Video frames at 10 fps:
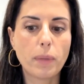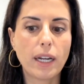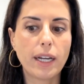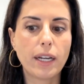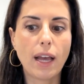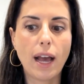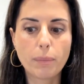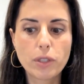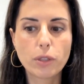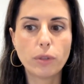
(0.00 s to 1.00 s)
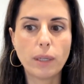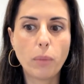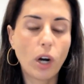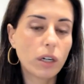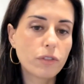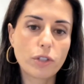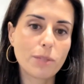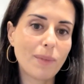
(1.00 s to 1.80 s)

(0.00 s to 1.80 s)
but I absolutely, part of stress